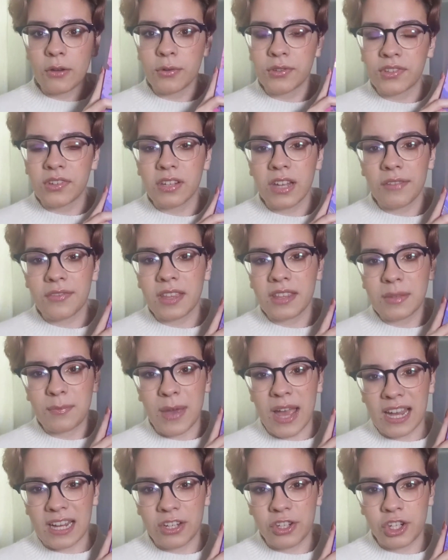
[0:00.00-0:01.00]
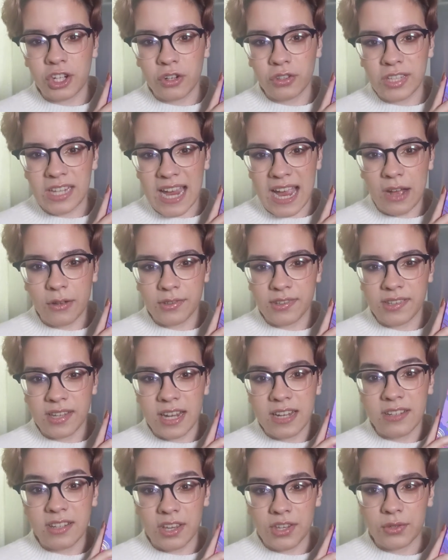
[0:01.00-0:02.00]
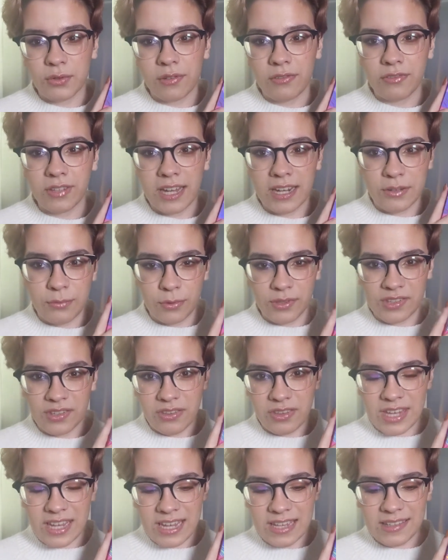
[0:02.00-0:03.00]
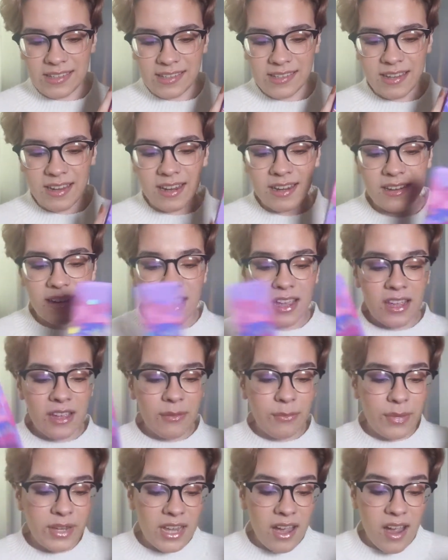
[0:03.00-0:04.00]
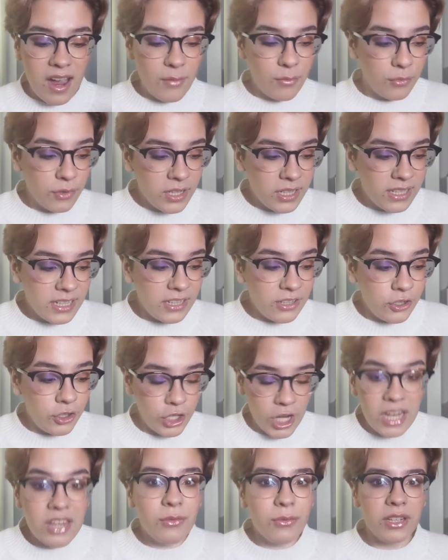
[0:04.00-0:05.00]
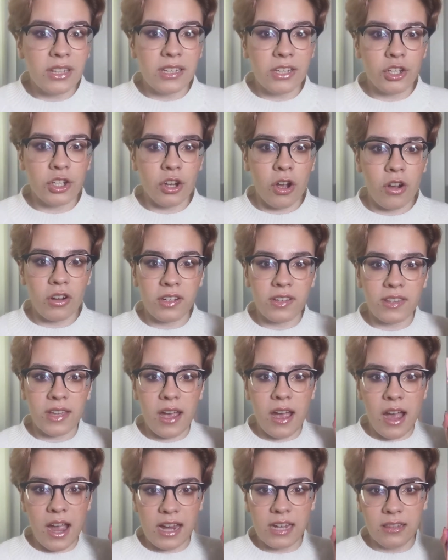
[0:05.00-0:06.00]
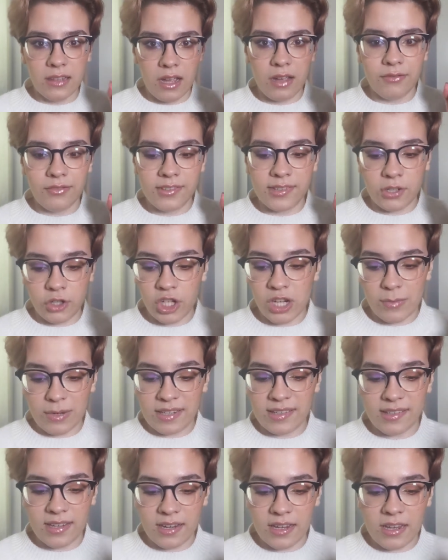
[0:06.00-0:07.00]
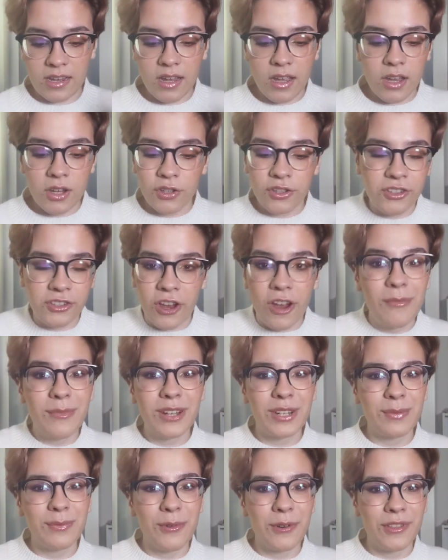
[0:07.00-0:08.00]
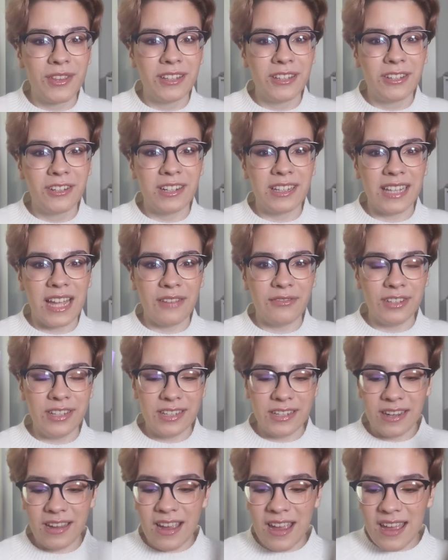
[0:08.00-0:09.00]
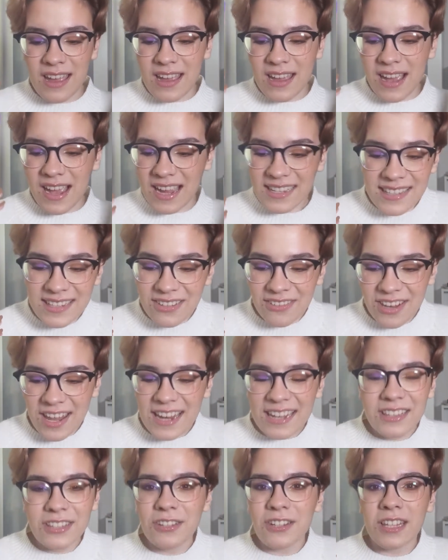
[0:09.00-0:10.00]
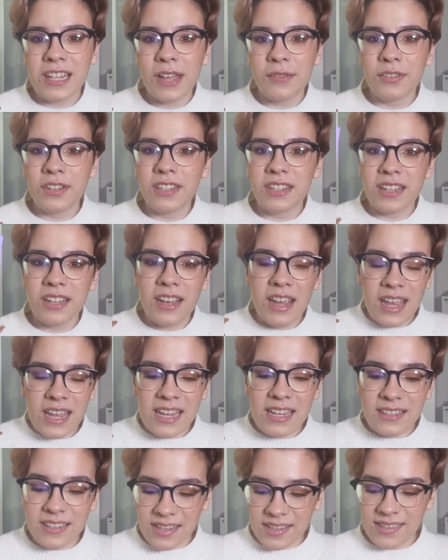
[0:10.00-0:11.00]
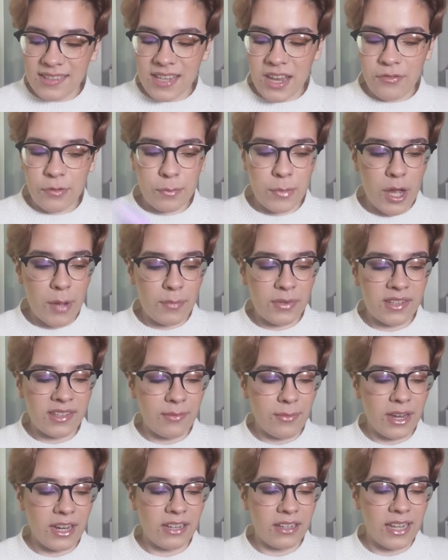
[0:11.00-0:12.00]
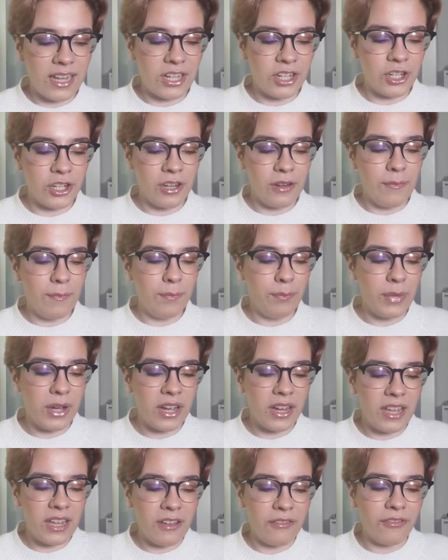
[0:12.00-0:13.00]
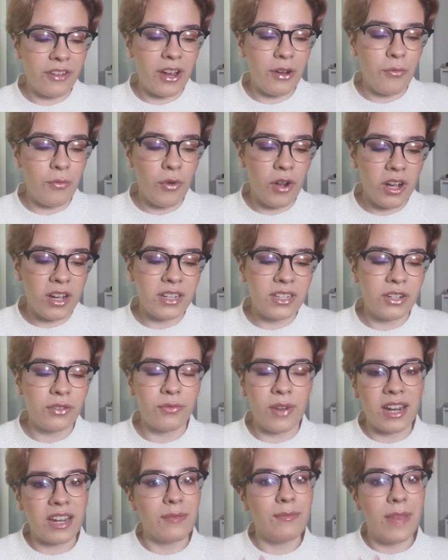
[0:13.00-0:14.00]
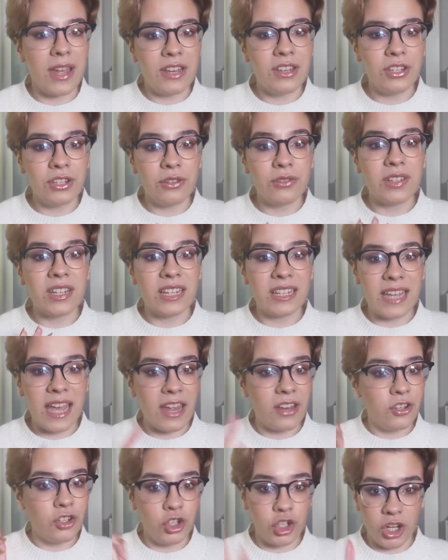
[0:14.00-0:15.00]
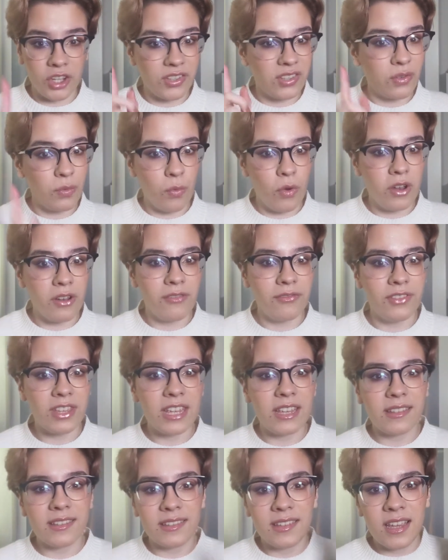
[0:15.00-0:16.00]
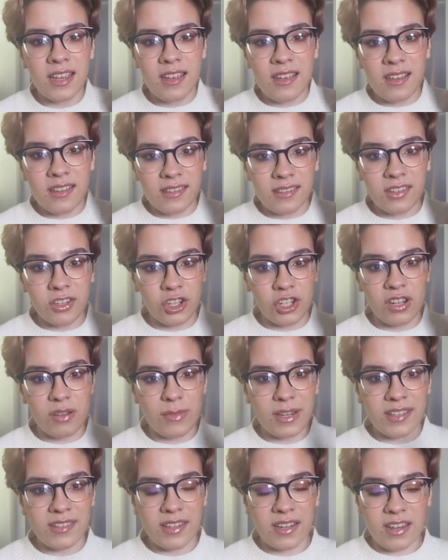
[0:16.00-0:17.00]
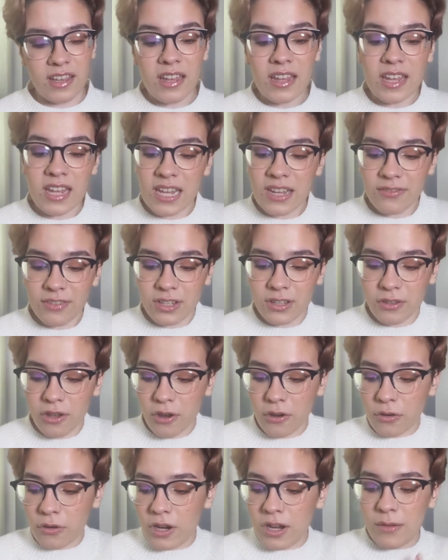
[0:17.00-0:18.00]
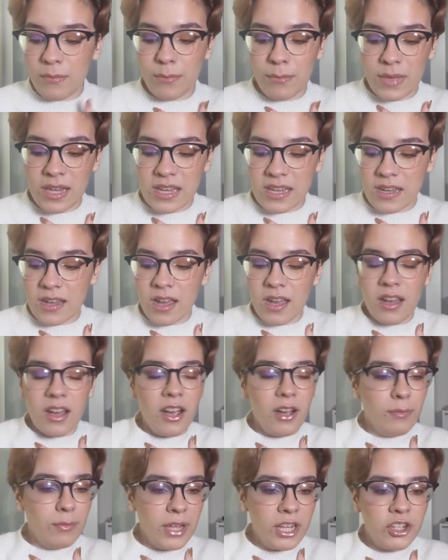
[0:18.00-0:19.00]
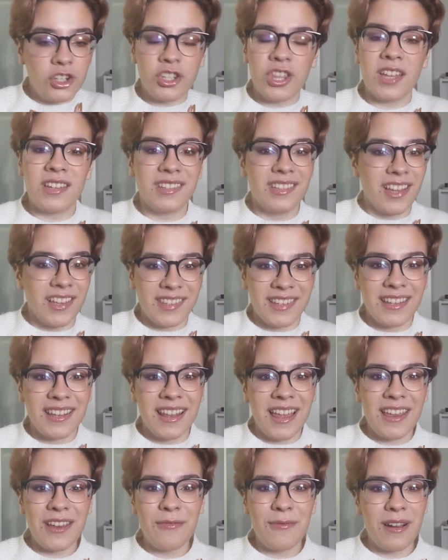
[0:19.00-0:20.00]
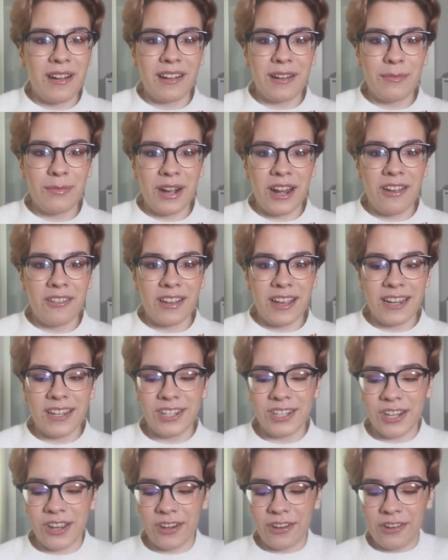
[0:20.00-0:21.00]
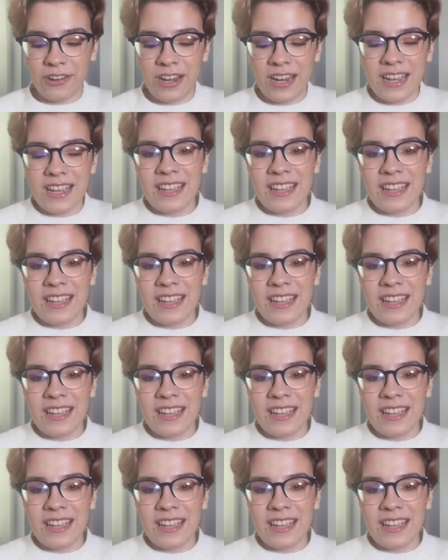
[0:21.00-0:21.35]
also love that the packaging on the outside does reflect what's on the inside. But yeah, I'm really genuinely shocked that I love Sashimi City so much more than Lunar Lavender. I still like Lunar Lavender, it does serve a purpose in my collection, but if I were to recommend you to get just one of these, Sashimi City, even though me, a bitch that doesn't like wearing brown eyeshadow,